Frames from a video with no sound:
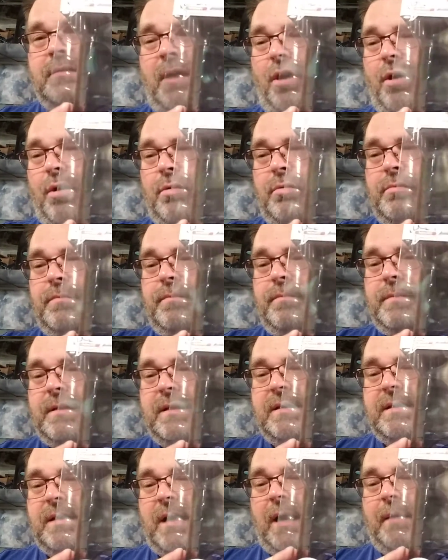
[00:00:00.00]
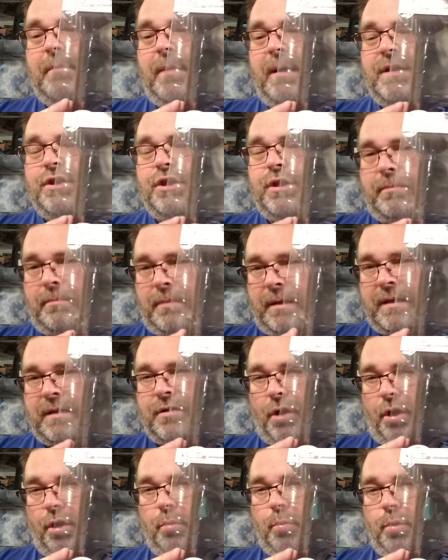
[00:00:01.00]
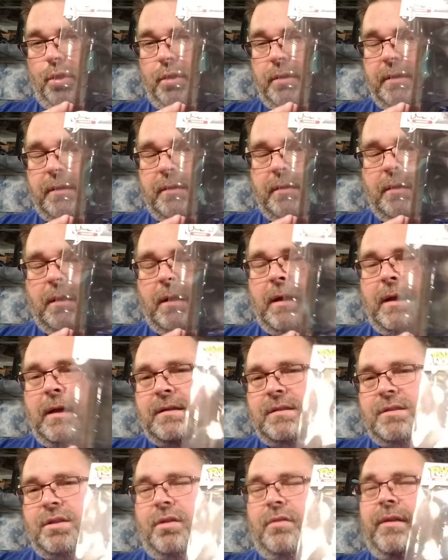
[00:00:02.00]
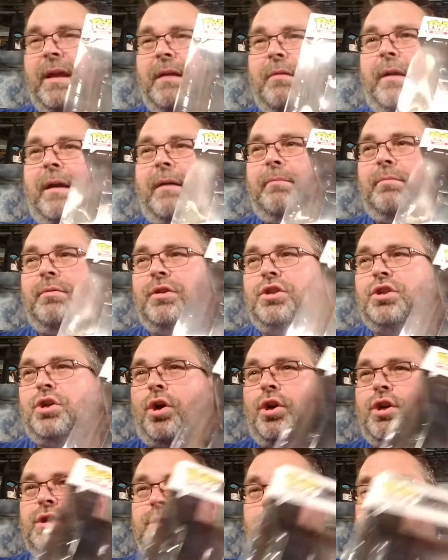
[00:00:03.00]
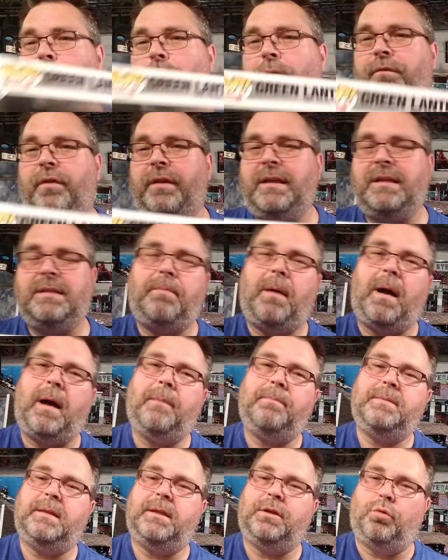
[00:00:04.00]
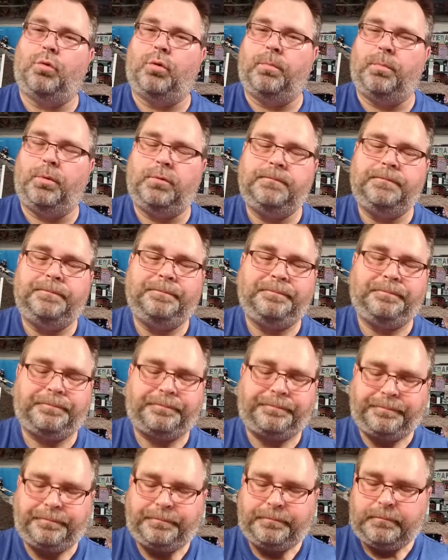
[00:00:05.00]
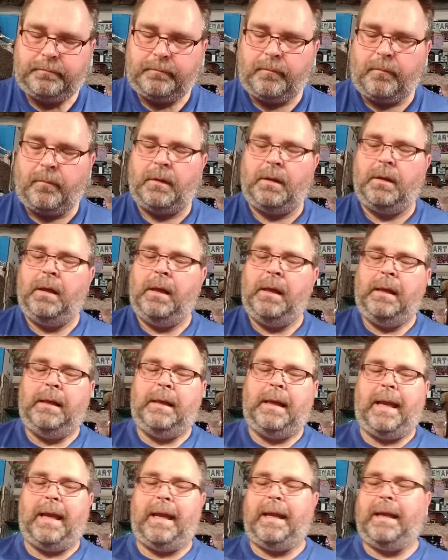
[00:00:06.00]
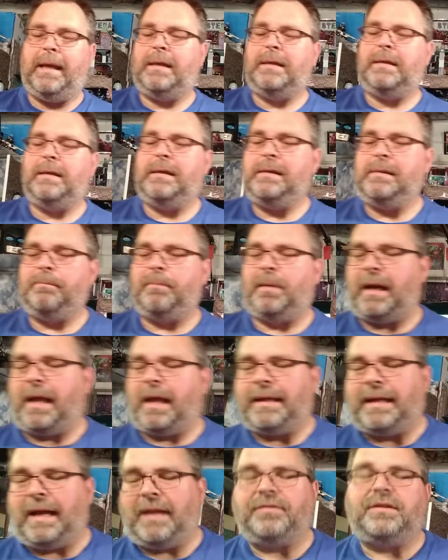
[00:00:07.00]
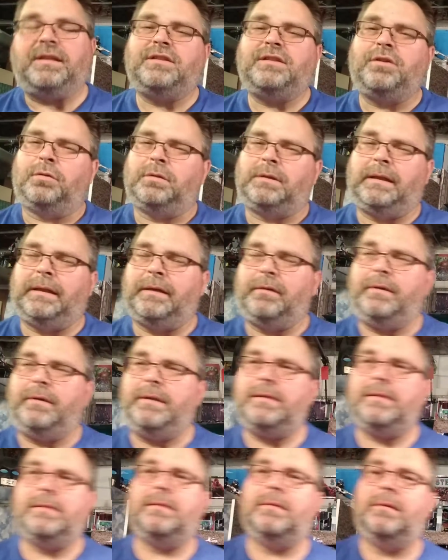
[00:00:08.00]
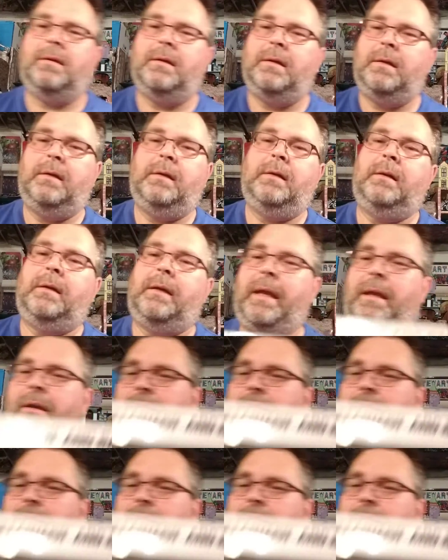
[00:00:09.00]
all designed by Jim Lee's artwork. So they were able to charge more for these pops than normal. But I got this on clearance and